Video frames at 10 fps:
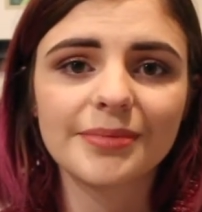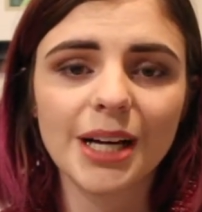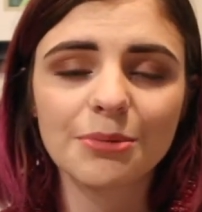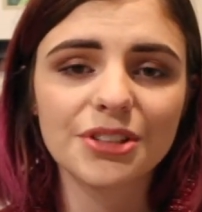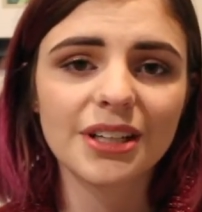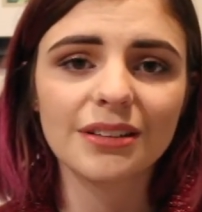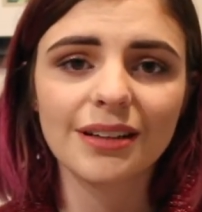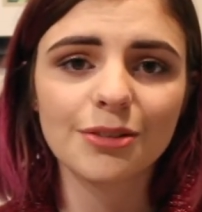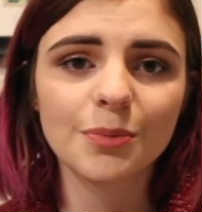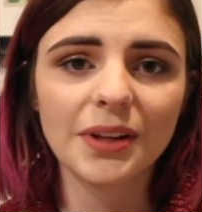I'm just going to
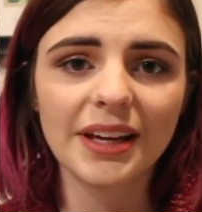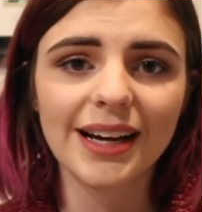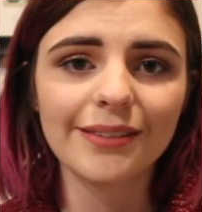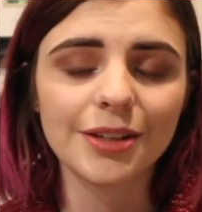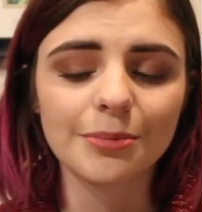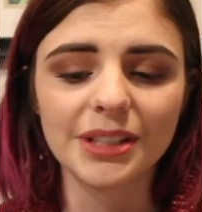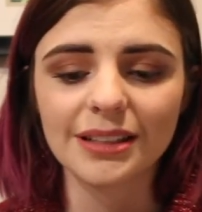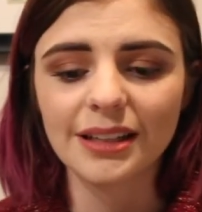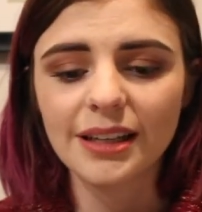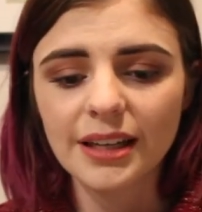love him while I have him.
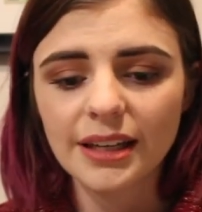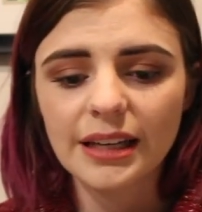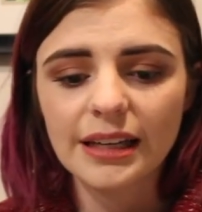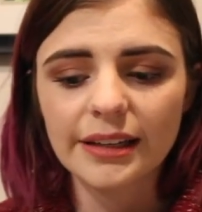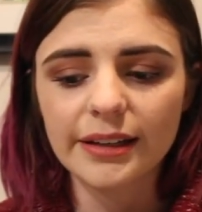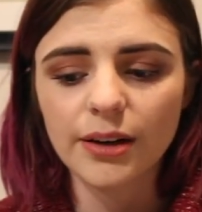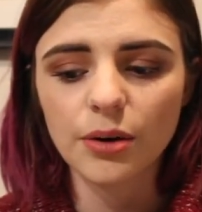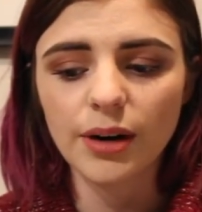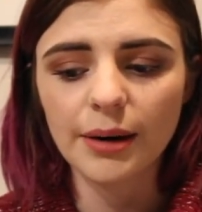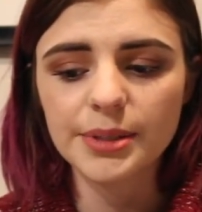And,
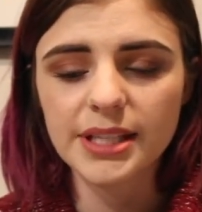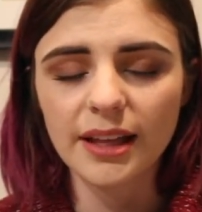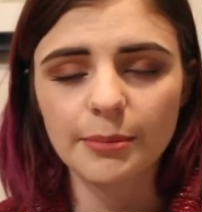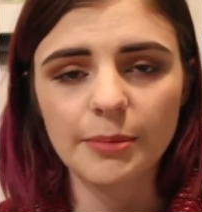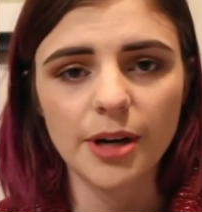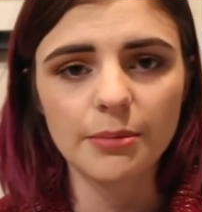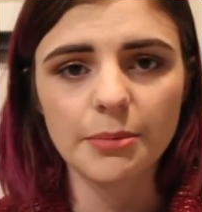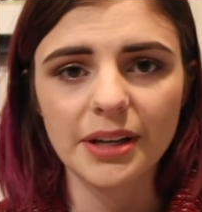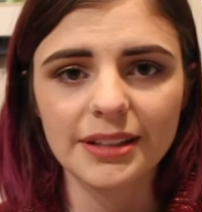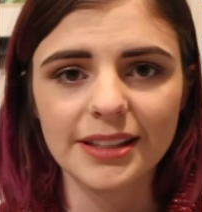I was telling my mom
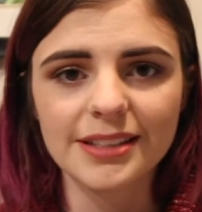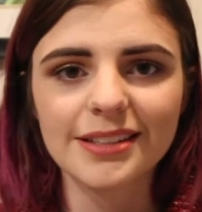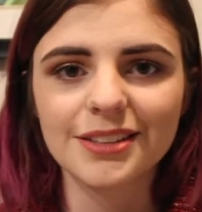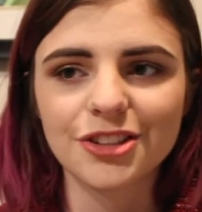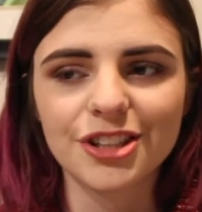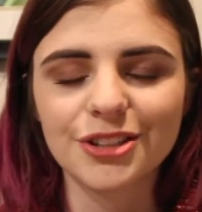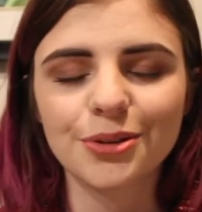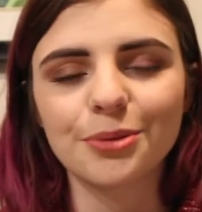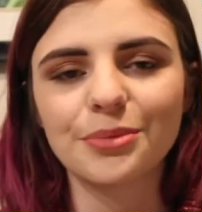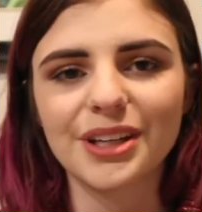about this, and she
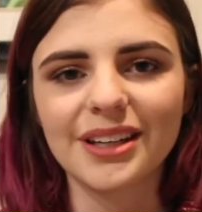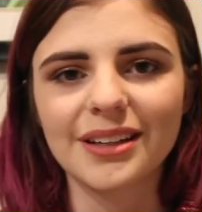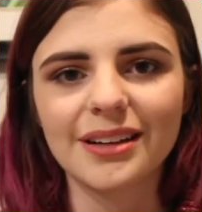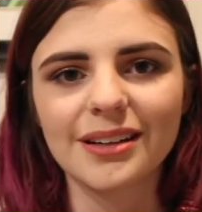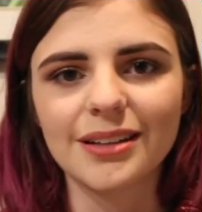told me,